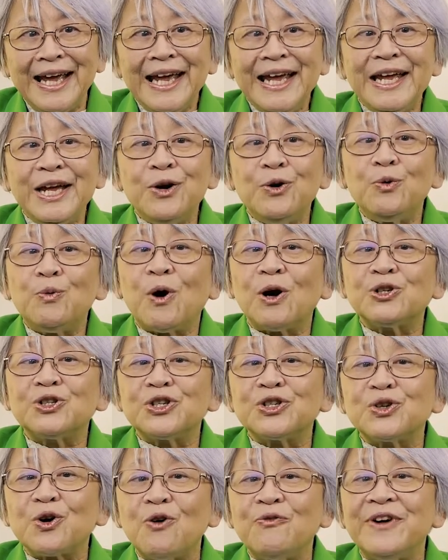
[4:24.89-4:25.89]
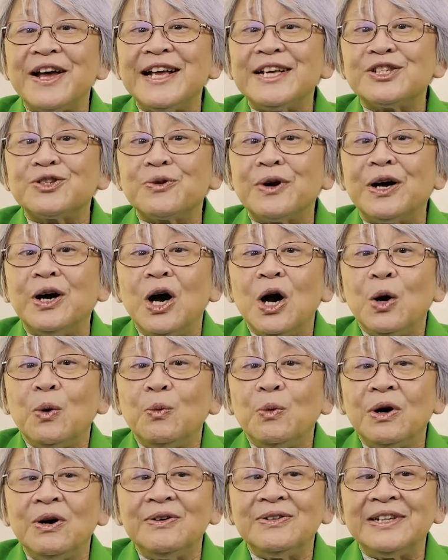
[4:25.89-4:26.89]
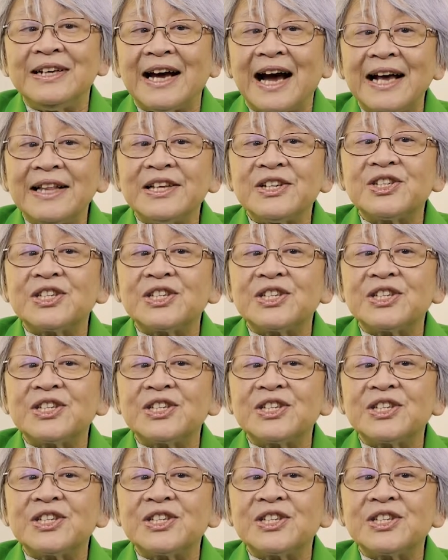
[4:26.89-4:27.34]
He who watches over Israel will neither